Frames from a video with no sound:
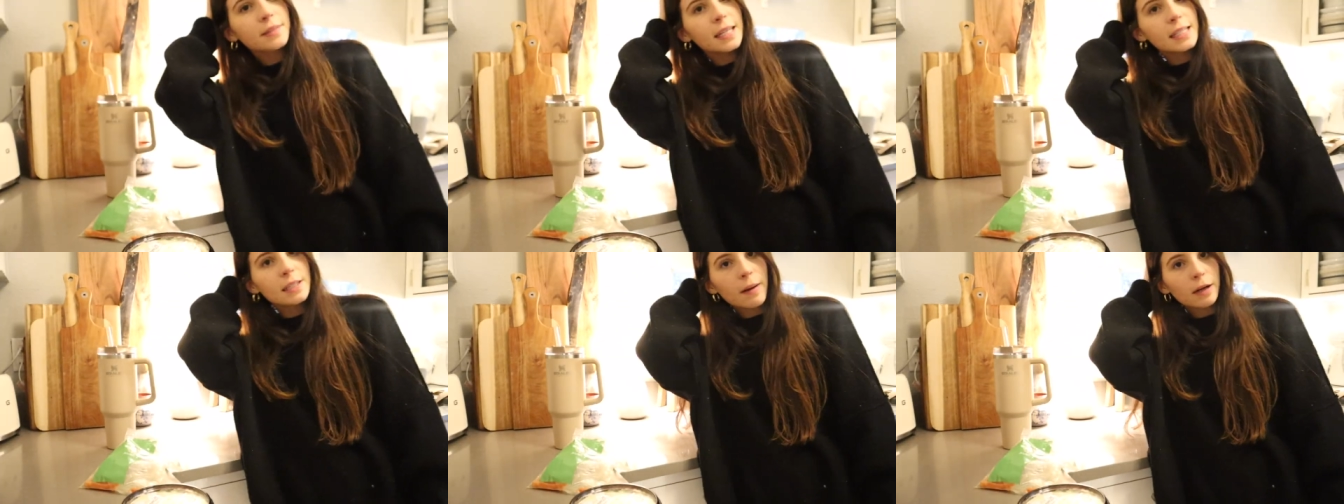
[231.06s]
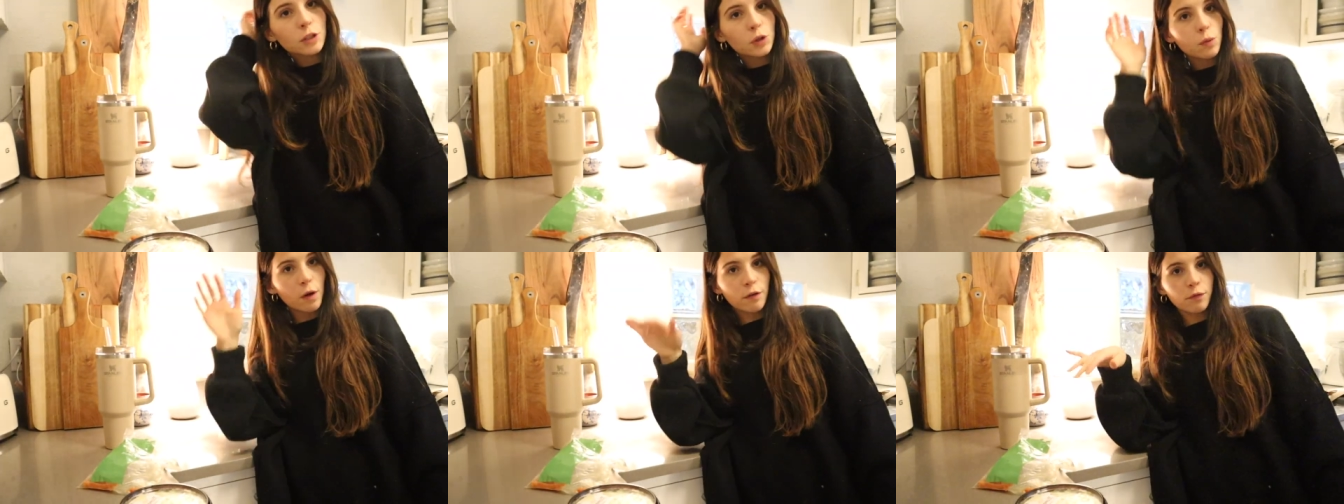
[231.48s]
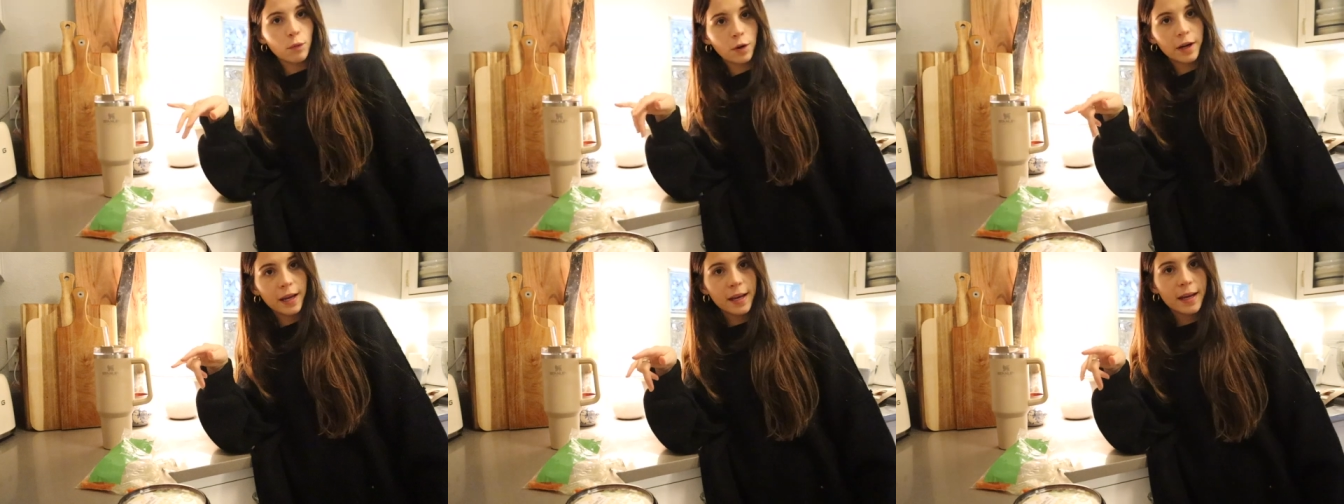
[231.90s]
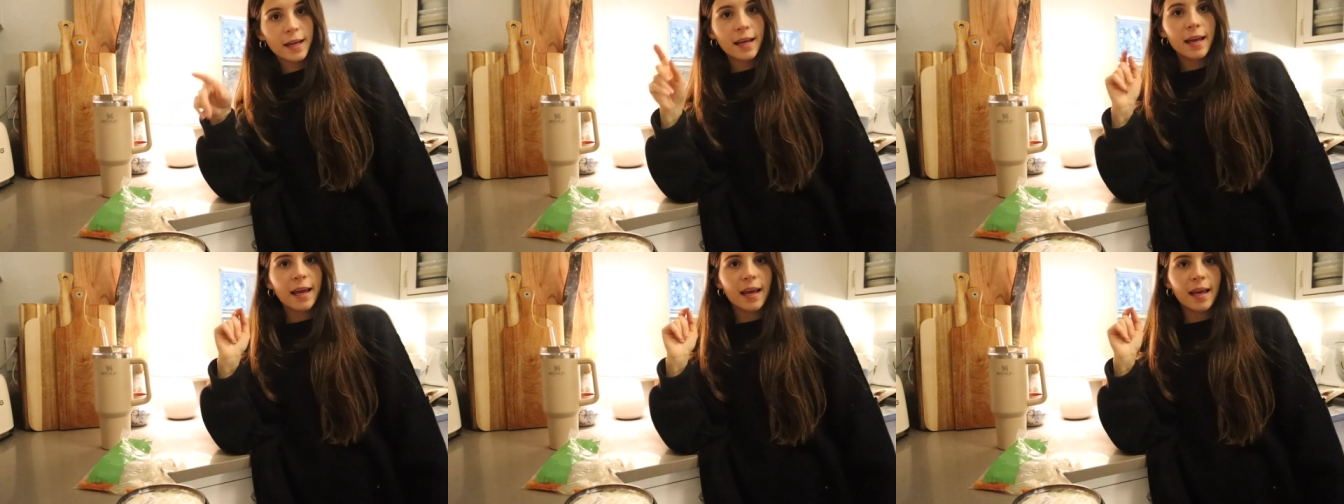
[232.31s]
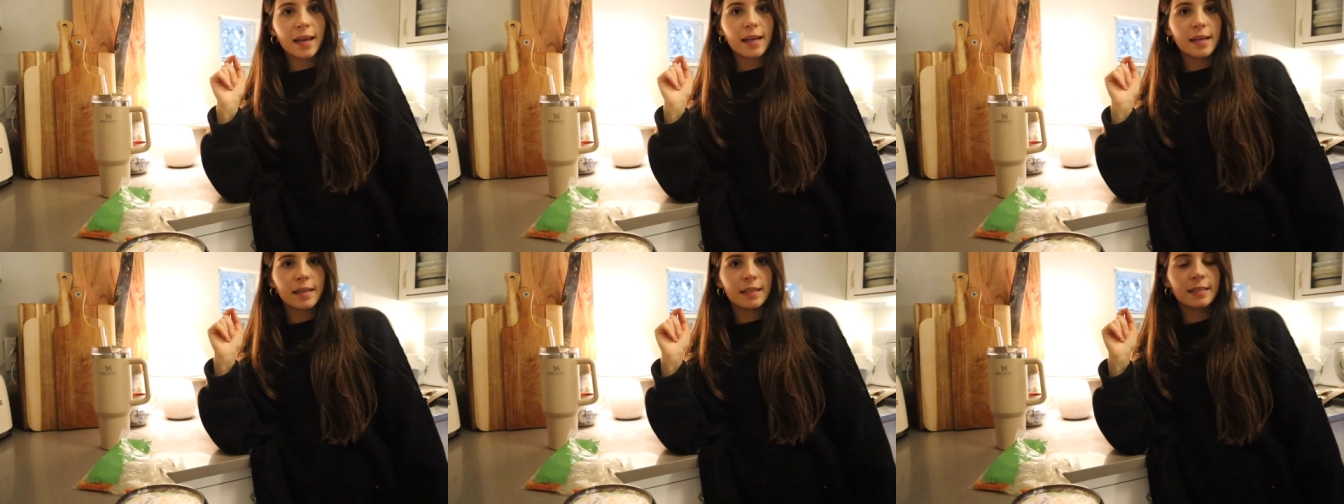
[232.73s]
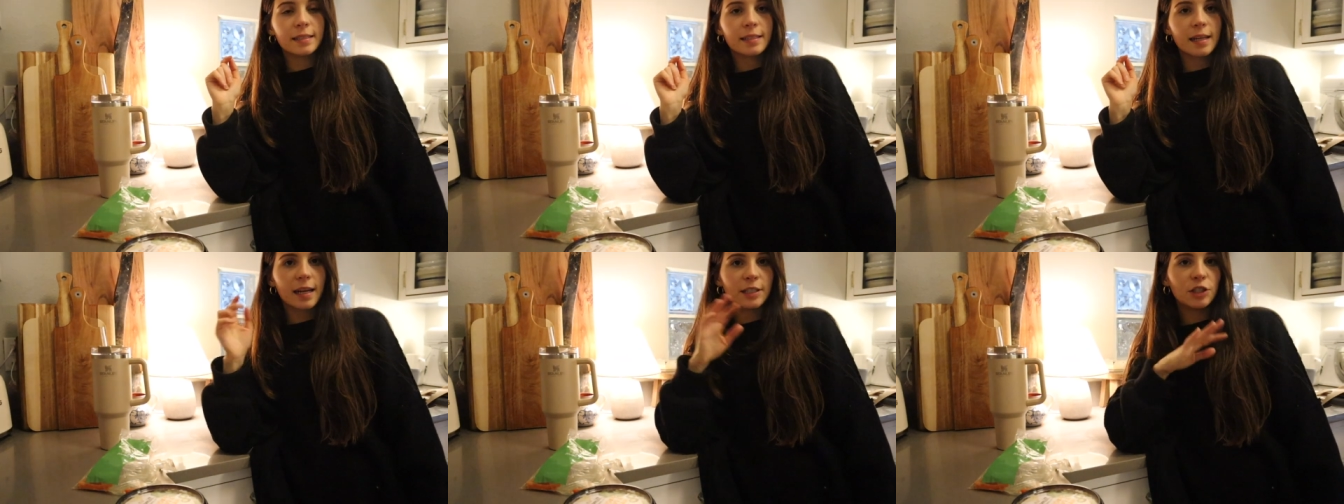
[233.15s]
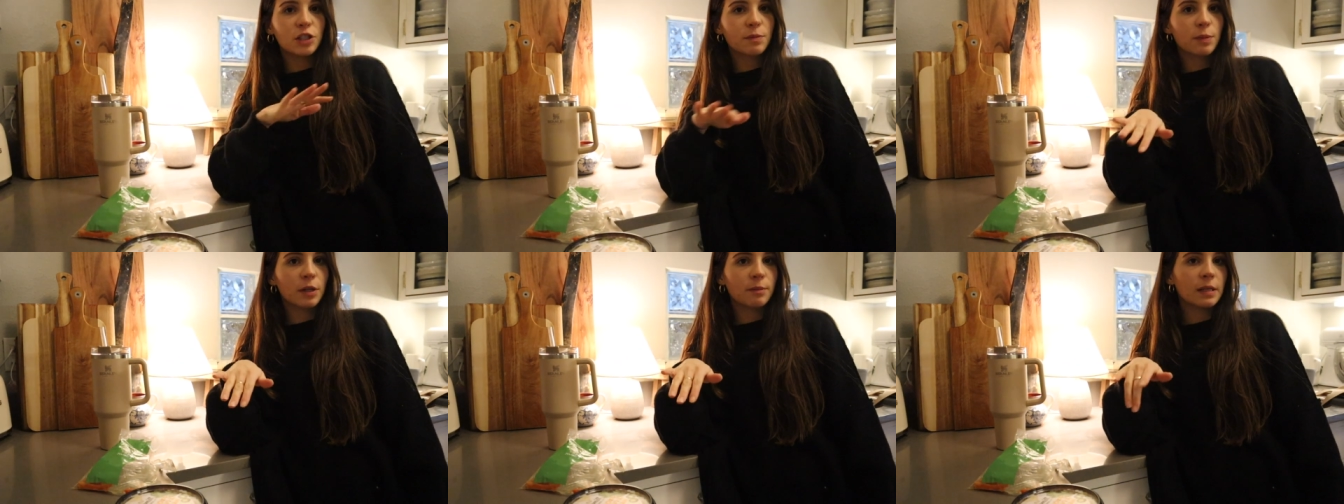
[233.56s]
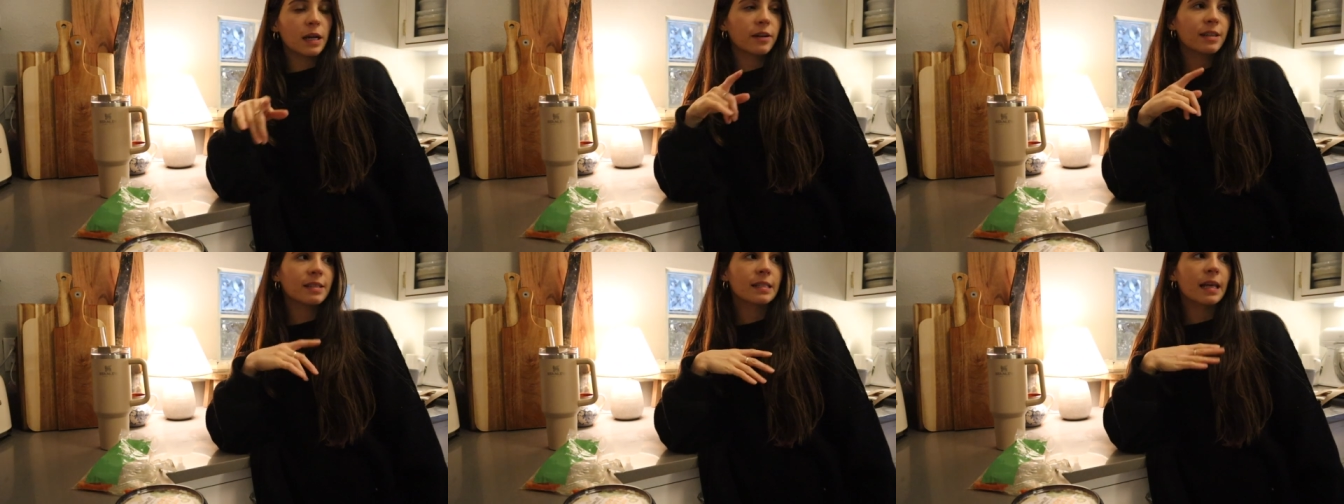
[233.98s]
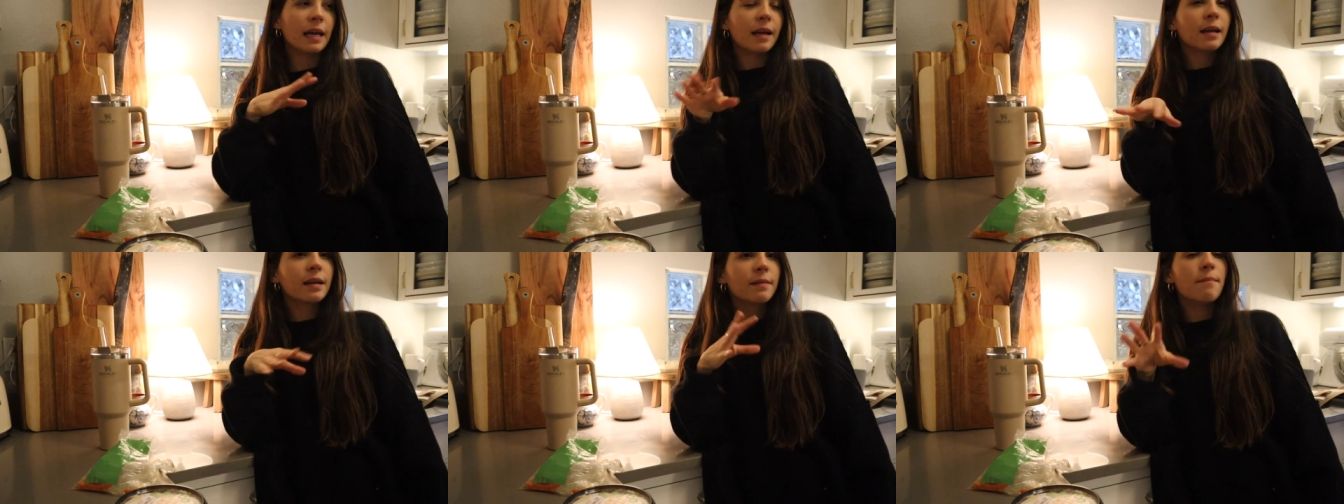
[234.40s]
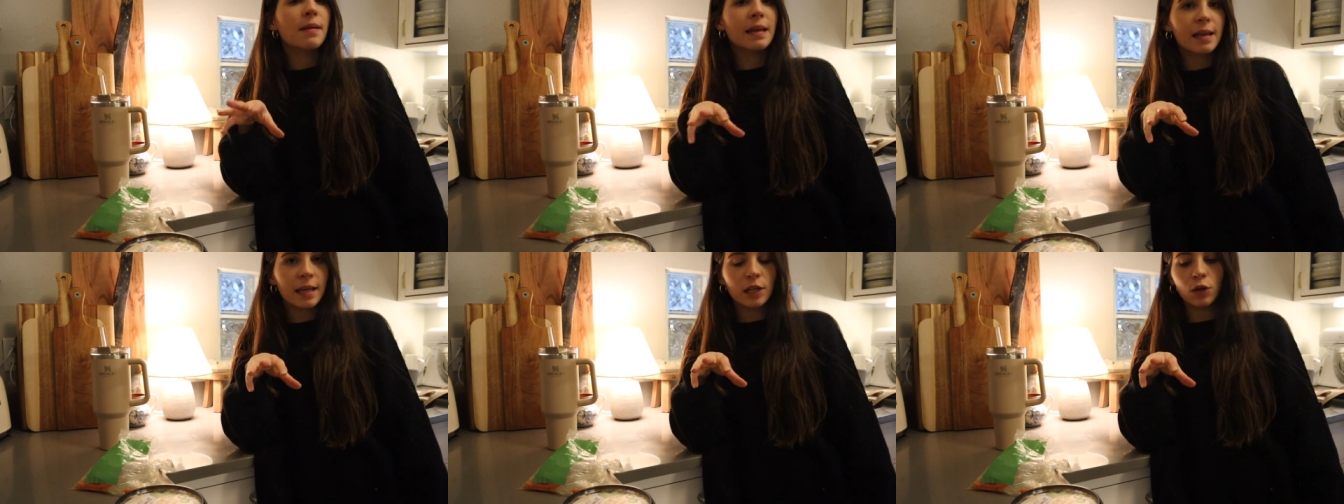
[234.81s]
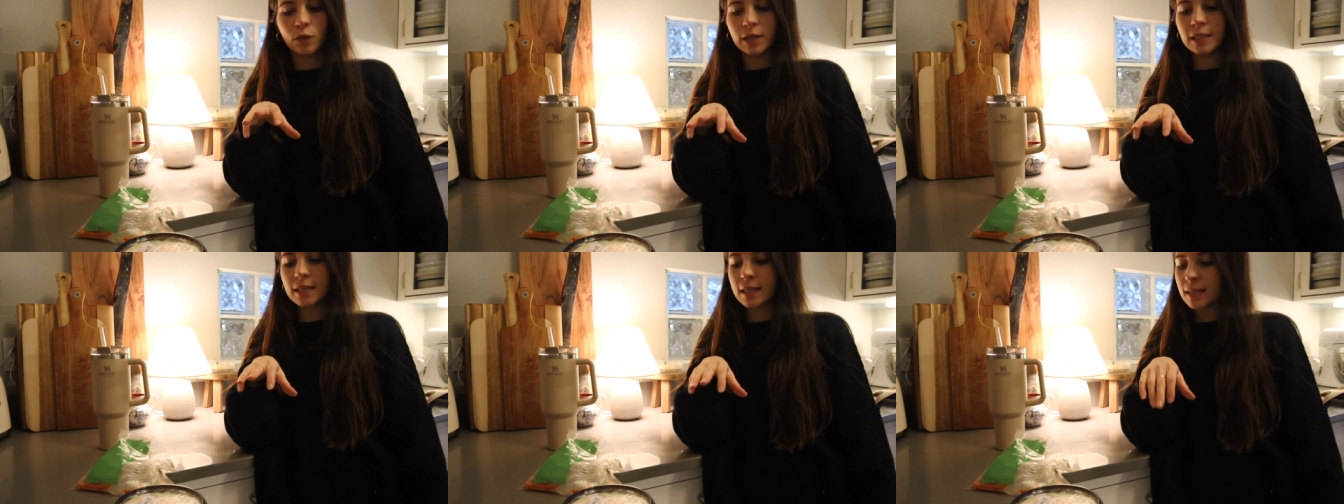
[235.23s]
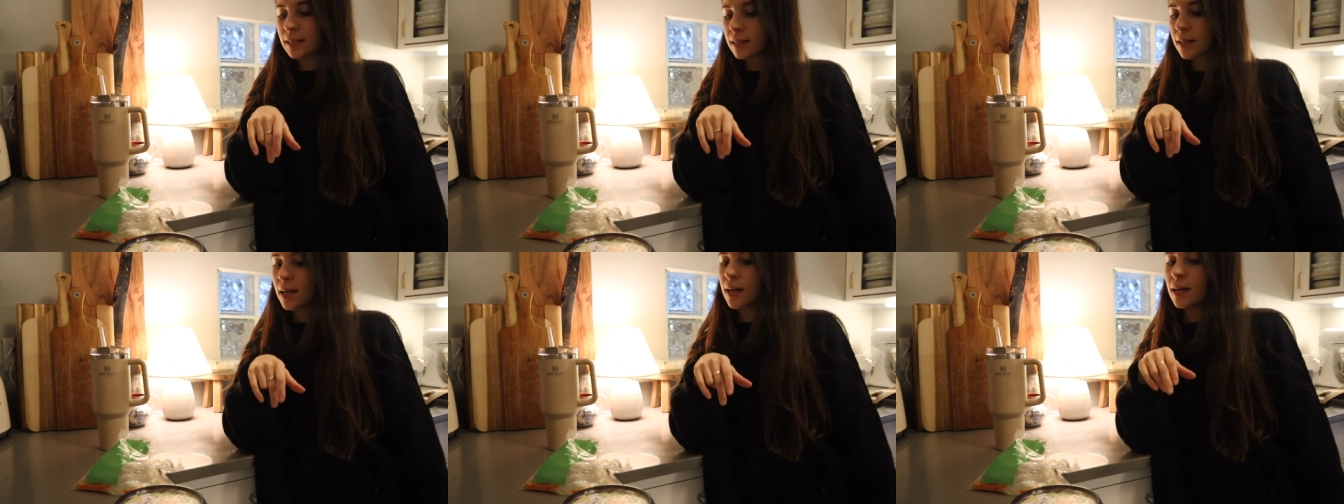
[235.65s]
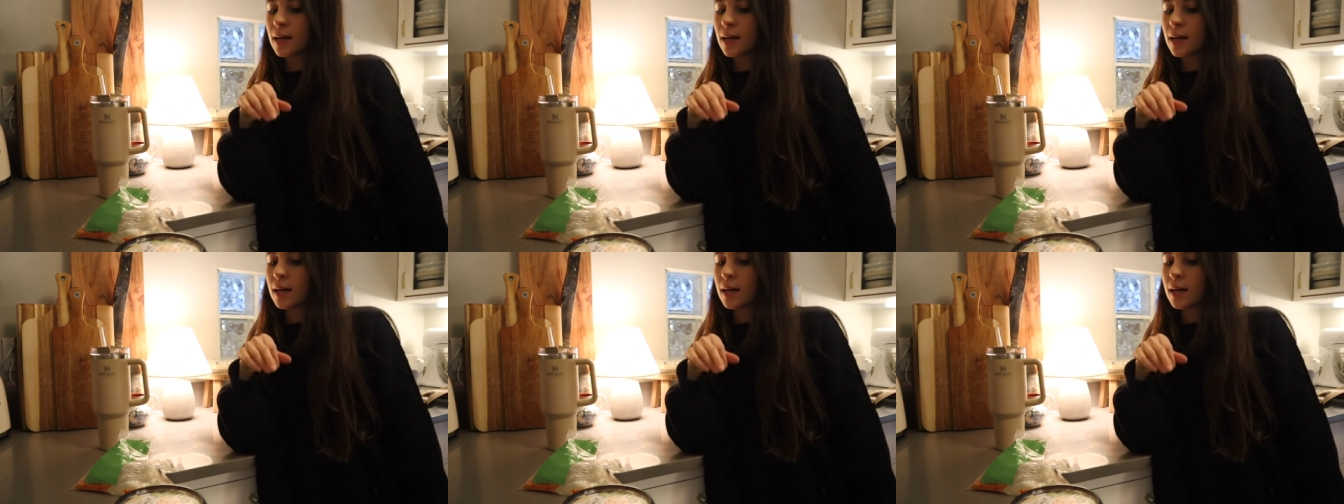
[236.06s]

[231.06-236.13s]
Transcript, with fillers: It's about 12.40 and I just put him down. He's like making noises.